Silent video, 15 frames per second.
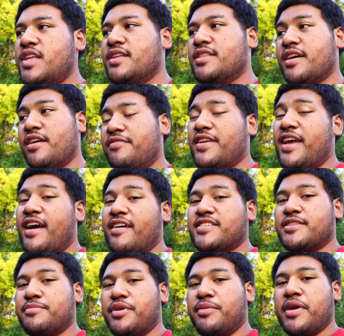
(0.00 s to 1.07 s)
Definitely has
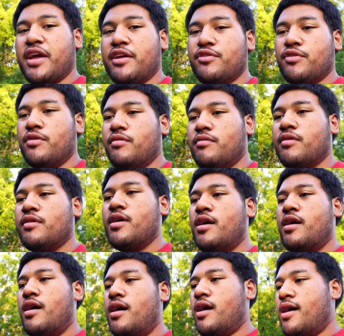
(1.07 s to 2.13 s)
to be manual.
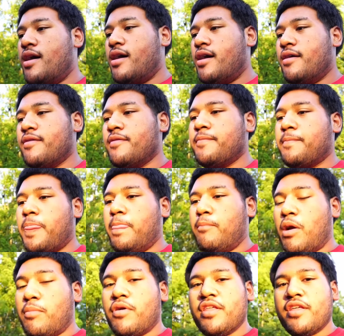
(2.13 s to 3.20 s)

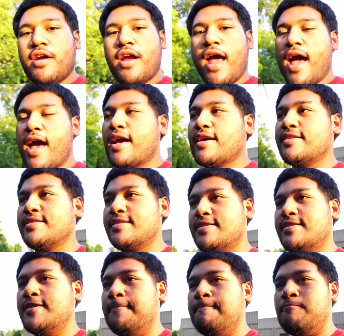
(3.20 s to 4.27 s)
My brother
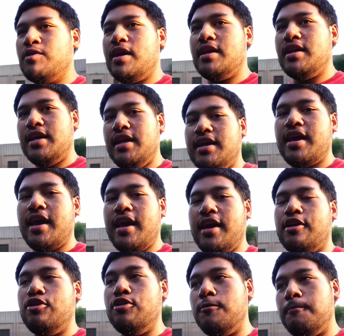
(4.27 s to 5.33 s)
has an EK
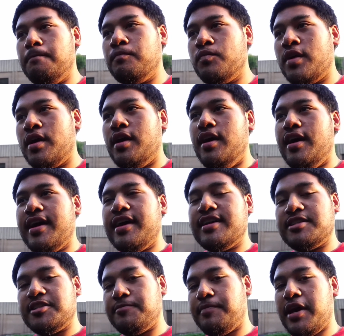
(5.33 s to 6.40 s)
coupe, and
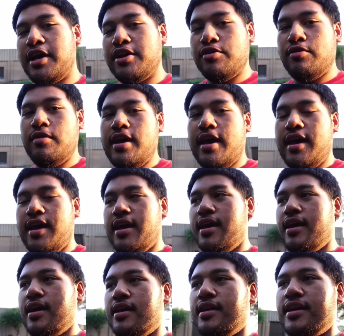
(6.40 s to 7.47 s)
it's manual,
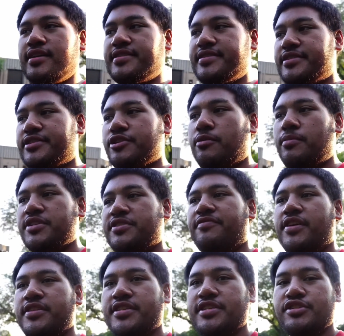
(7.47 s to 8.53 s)
and it's so much
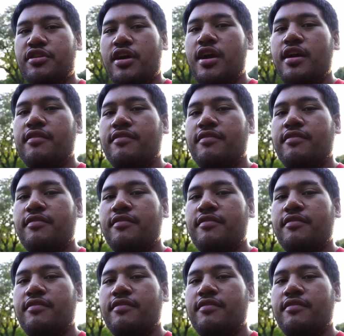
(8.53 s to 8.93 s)
fun to drive.